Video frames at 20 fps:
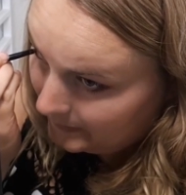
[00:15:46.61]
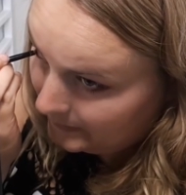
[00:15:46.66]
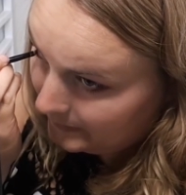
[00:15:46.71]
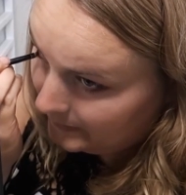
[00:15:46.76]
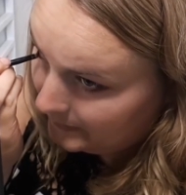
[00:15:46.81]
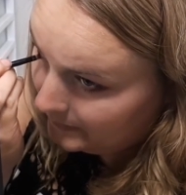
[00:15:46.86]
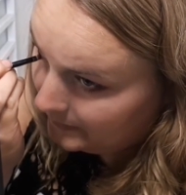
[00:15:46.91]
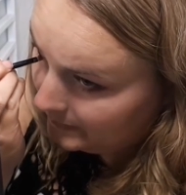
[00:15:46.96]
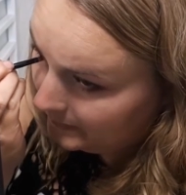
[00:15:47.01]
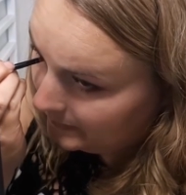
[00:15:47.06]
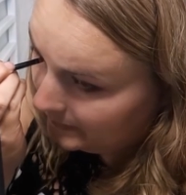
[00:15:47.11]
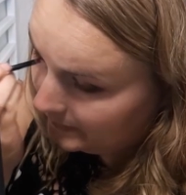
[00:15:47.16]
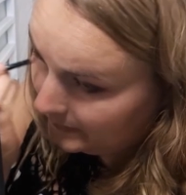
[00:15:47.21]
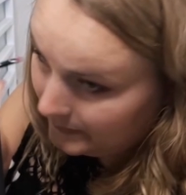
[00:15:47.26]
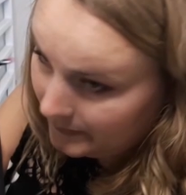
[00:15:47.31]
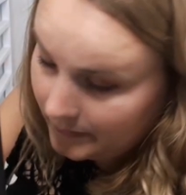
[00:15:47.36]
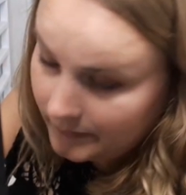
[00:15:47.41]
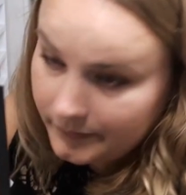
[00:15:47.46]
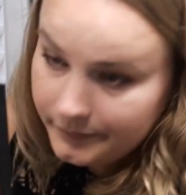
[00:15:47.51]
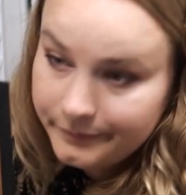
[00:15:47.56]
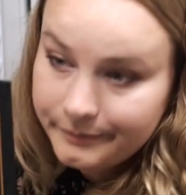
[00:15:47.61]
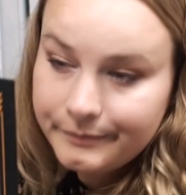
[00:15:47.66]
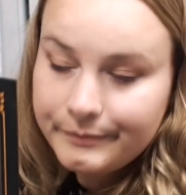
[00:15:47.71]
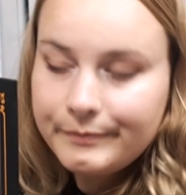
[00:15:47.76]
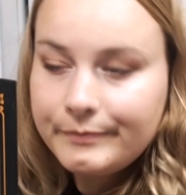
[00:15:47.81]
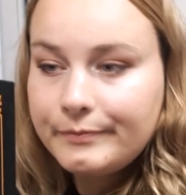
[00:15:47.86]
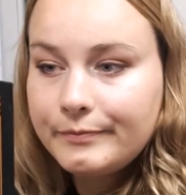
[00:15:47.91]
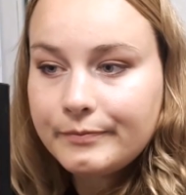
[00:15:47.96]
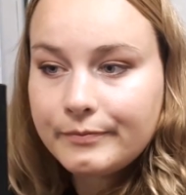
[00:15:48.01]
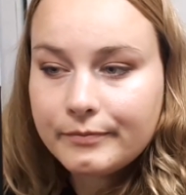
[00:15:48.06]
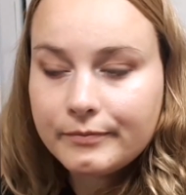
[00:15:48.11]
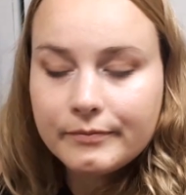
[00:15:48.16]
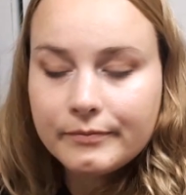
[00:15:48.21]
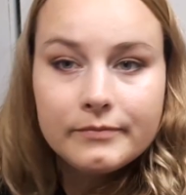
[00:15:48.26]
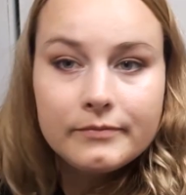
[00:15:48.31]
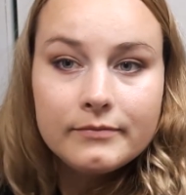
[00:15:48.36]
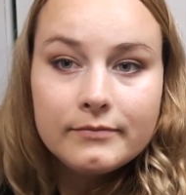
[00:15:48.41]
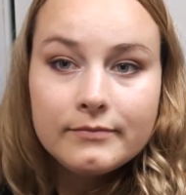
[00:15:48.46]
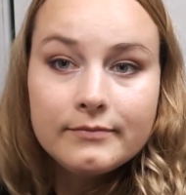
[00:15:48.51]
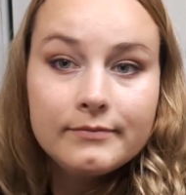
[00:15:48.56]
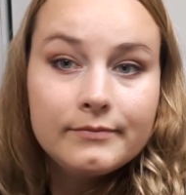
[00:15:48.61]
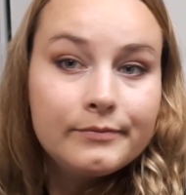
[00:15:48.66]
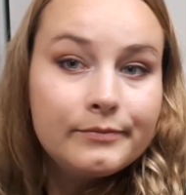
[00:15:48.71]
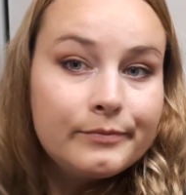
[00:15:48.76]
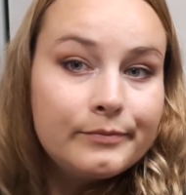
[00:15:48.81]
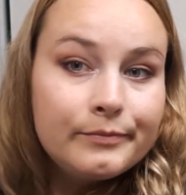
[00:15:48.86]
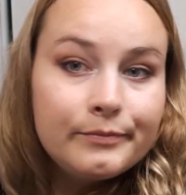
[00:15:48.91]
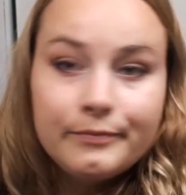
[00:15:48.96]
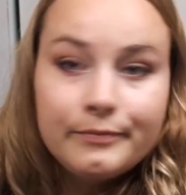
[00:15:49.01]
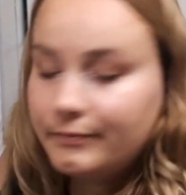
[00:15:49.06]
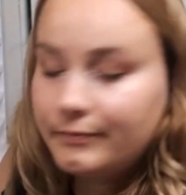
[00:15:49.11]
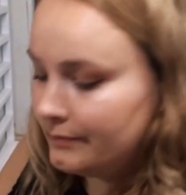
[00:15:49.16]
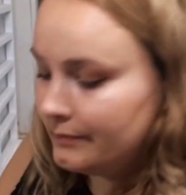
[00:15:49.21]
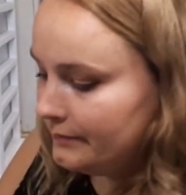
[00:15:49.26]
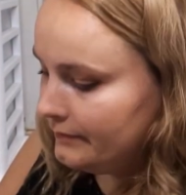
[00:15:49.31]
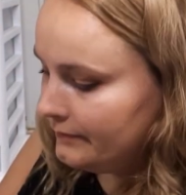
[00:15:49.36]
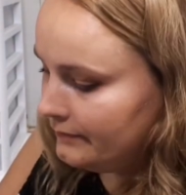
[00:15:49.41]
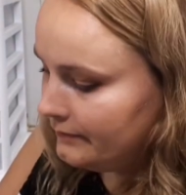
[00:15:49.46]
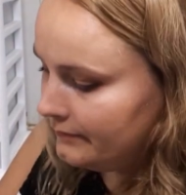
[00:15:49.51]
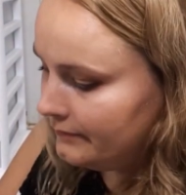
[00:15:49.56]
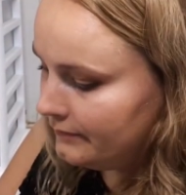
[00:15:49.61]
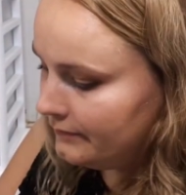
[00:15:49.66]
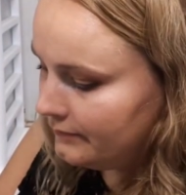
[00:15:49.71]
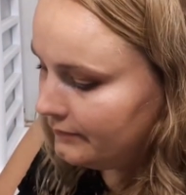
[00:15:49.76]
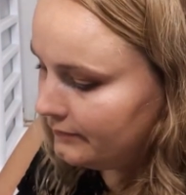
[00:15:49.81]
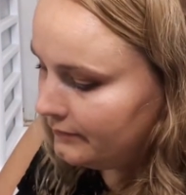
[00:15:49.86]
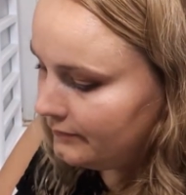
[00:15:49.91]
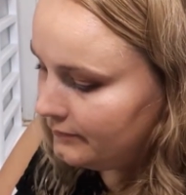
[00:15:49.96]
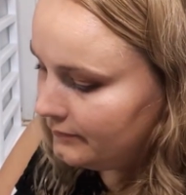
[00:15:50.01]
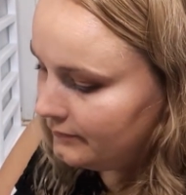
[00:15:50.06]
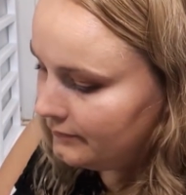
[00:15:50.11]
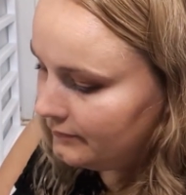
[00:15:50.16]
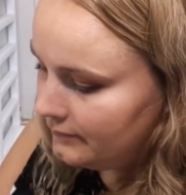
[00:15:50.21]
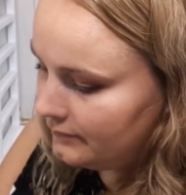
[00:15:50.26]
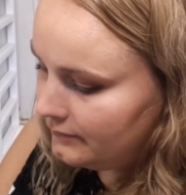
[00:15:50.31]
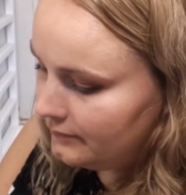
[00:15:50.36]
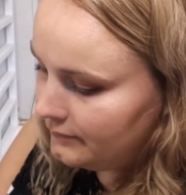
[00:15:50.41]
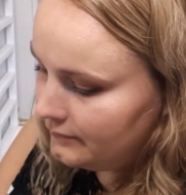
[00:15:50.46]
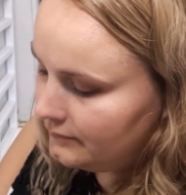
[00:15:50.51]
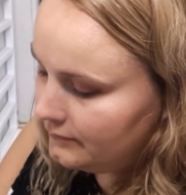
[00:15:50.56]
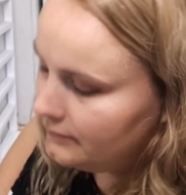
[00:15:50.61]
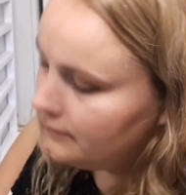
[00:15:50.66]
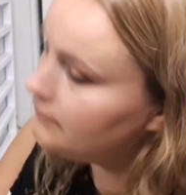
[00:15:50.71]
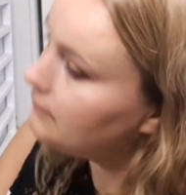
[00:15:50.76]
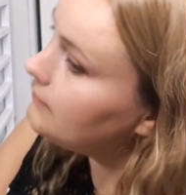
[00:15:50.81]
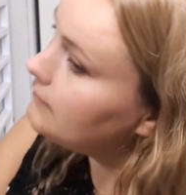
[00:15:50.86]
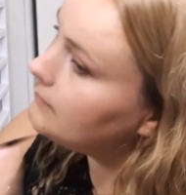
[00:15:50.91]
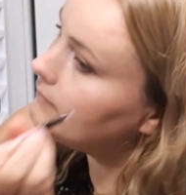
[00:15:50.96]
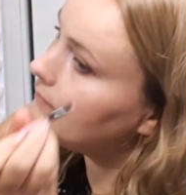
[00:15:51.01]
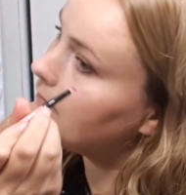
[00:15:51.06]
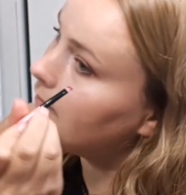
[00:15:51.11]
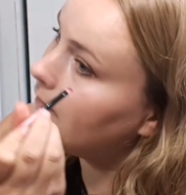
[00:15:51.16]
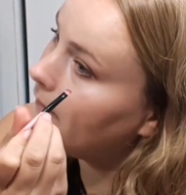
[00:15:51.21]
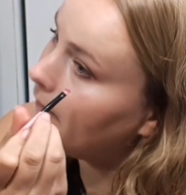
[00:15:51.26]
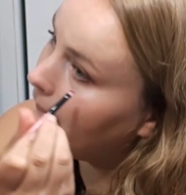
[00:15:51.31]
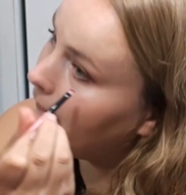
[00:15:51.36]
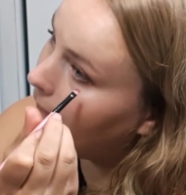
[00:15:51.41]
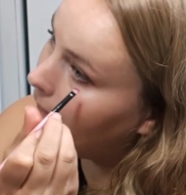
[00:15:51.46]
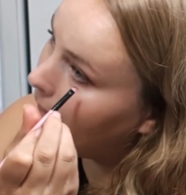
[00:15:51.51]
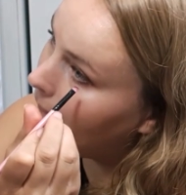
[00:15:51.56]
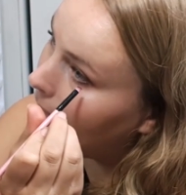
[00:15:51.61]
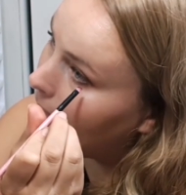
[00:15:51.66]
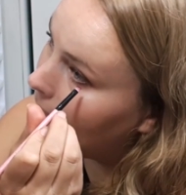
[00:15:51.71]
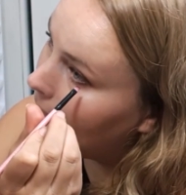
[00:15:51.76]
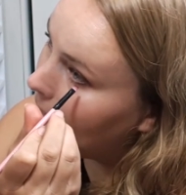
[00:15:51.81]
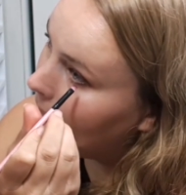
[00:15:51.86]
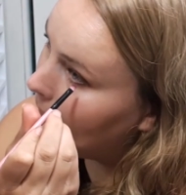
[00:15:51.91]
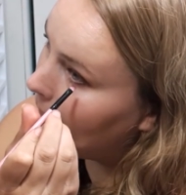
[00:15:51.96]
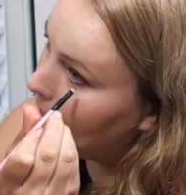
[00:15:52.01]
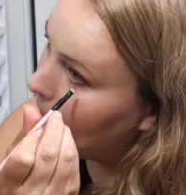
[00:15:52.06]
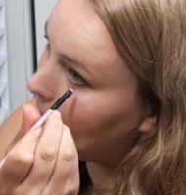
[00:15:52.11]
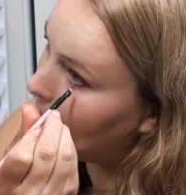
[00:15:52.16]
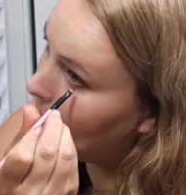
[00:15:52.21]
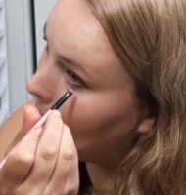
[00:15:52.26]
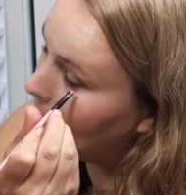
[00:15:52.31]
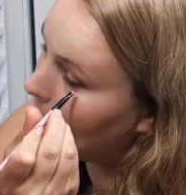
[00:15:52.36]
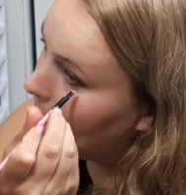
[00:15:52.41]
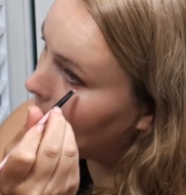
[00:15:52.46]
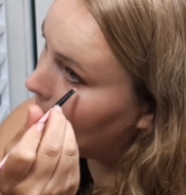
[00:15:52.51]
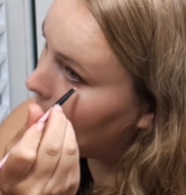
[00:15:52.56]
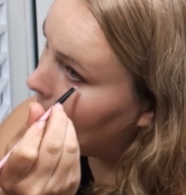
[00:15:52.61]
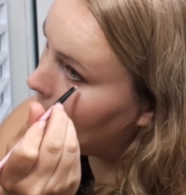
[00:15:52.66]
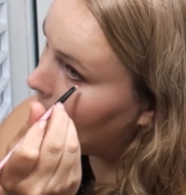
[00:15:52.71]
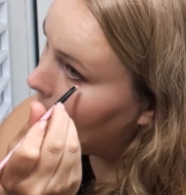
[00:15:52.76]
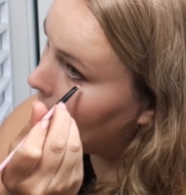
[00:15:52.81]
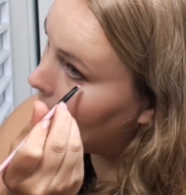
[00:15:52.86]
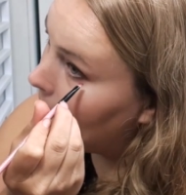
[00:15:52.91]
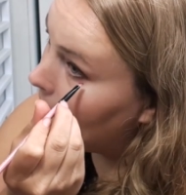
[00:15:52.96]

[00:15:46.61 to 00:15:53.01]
No one is speaking in this clip.